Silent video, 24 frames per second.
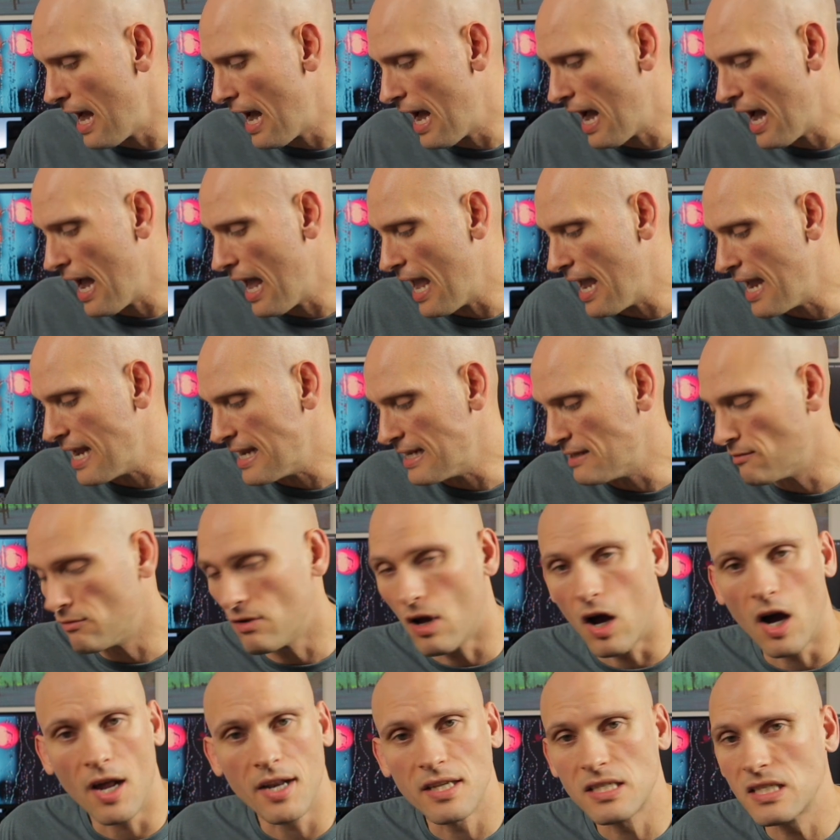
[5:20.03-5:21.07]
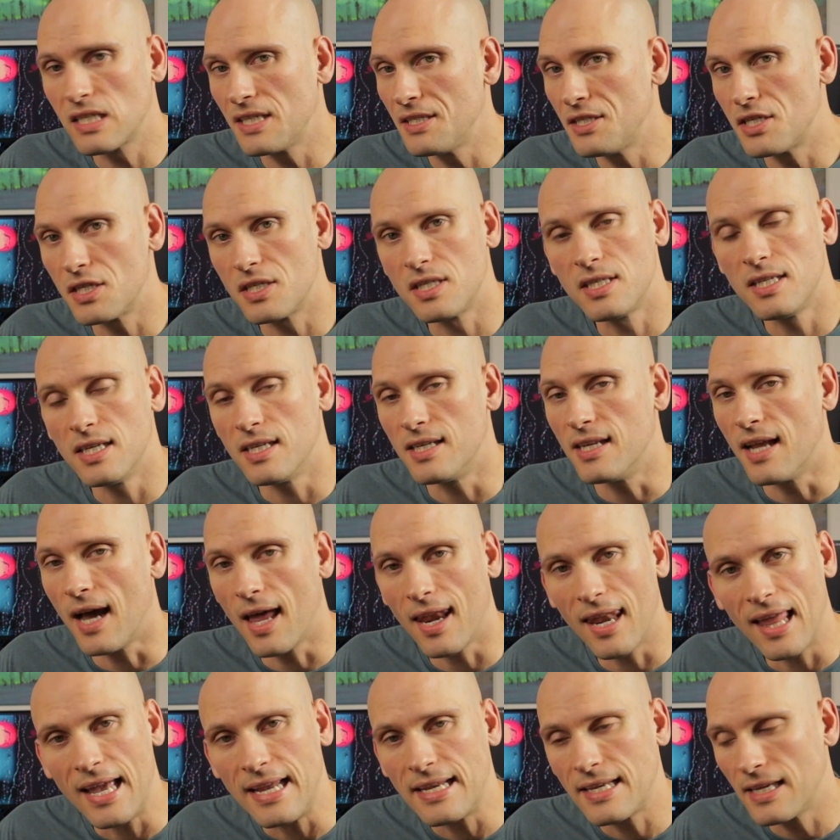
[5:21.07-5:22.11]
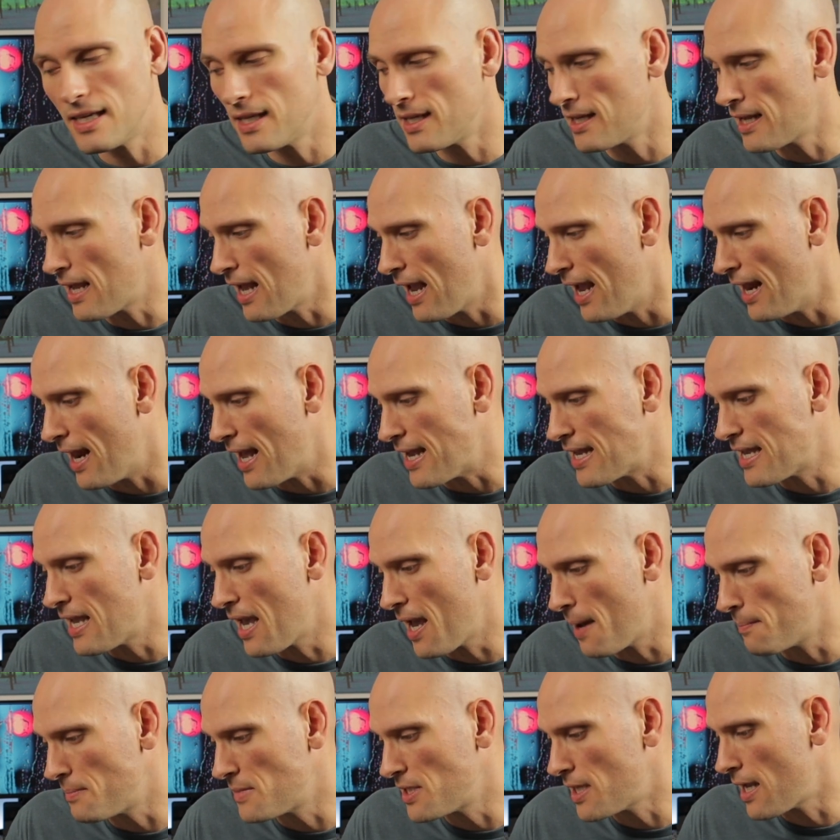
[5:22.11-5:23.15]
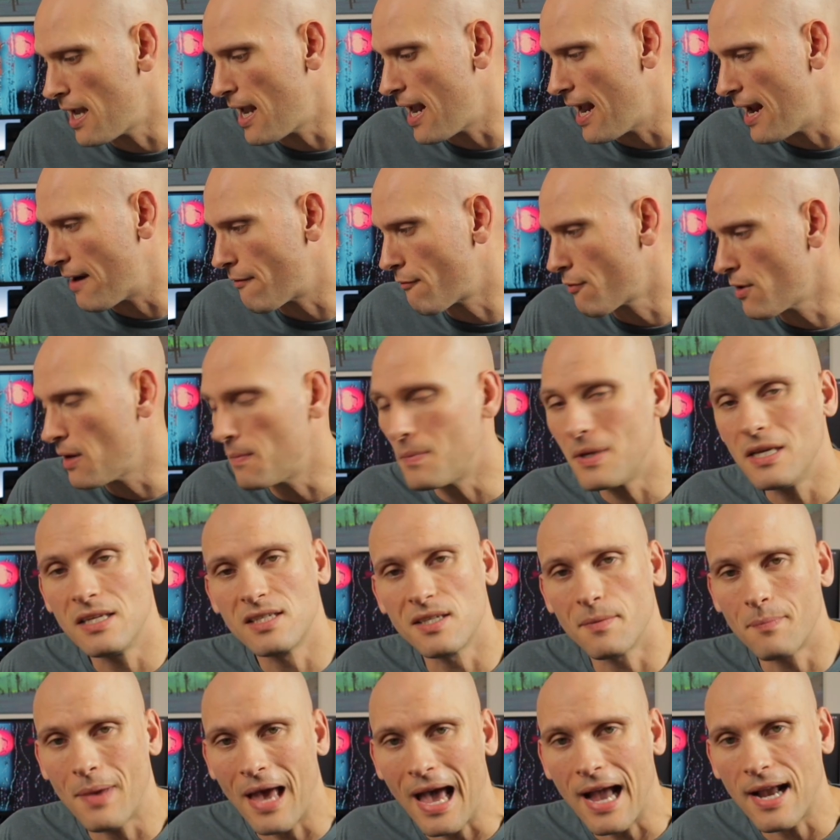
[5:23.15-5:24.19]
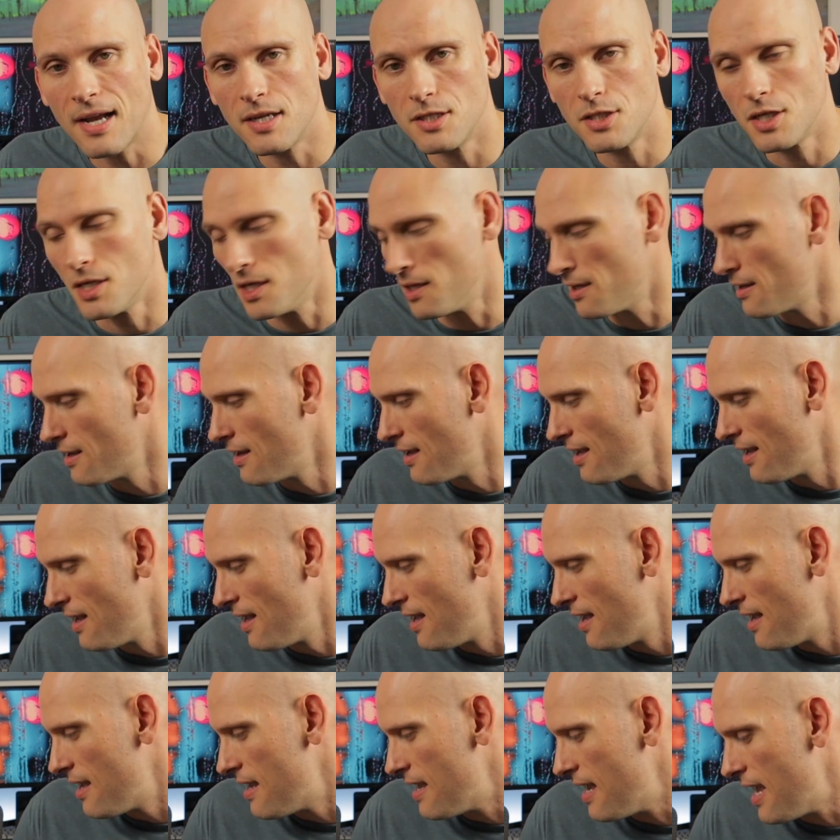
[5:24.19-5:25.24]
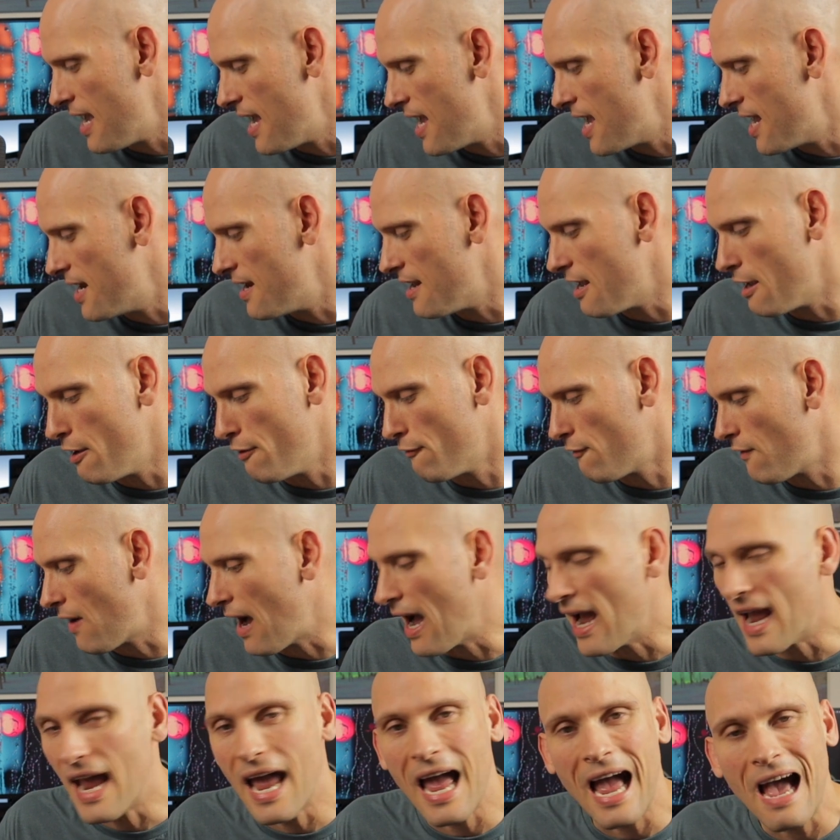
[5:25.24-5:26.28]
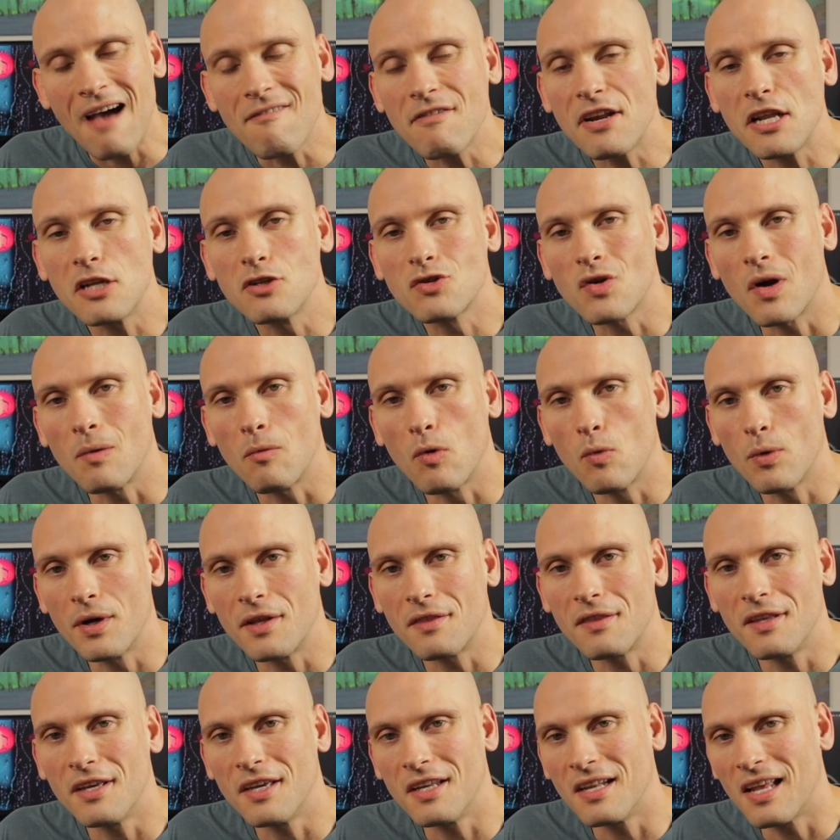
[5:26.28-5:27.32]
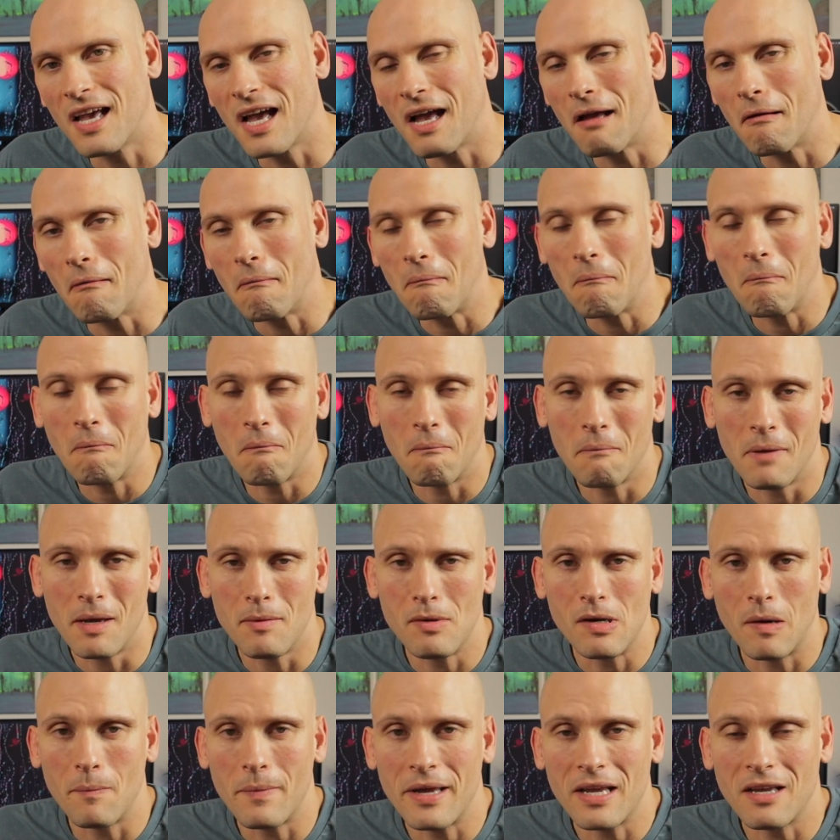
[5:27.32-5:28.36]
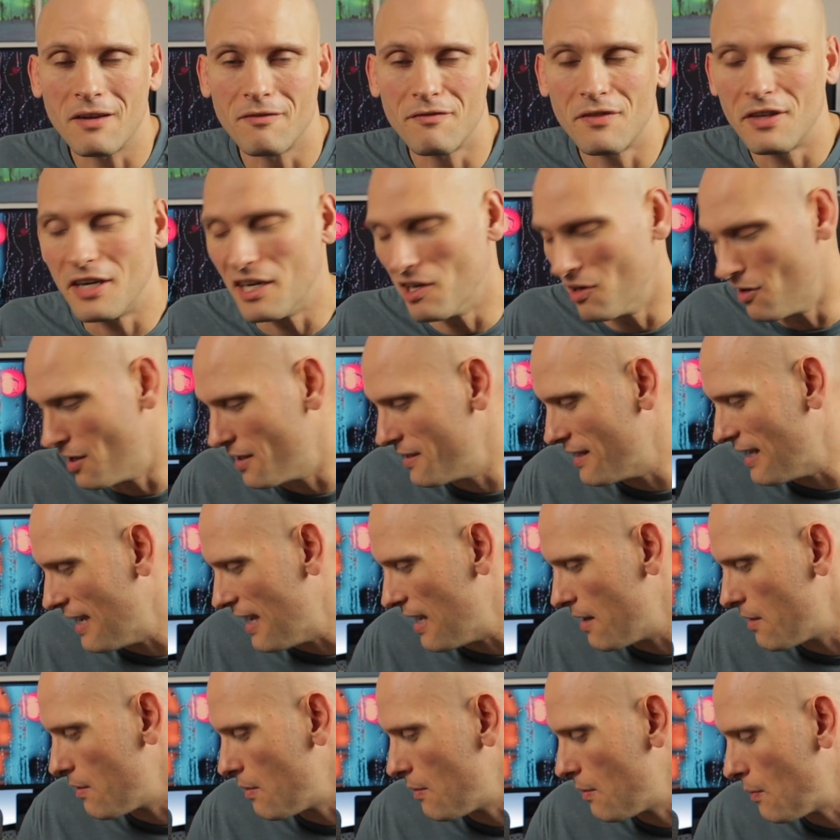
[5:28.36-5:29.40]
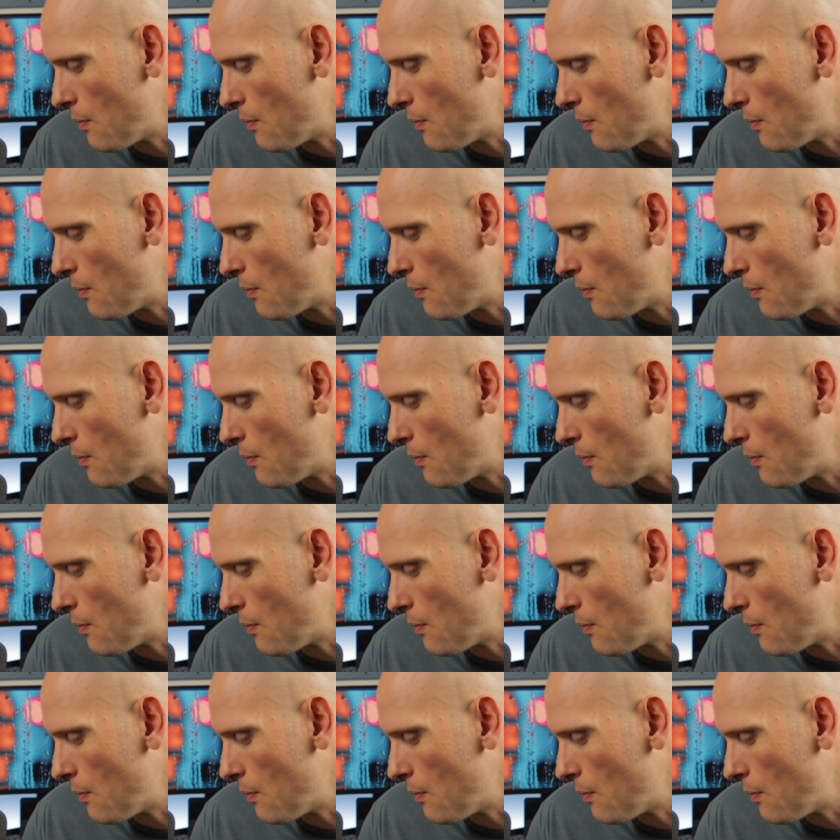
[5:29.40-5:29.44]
I honestly just did not like it, and I kept every piece of packaging. And if I have any trouble with it, maybe I'll make a video on that.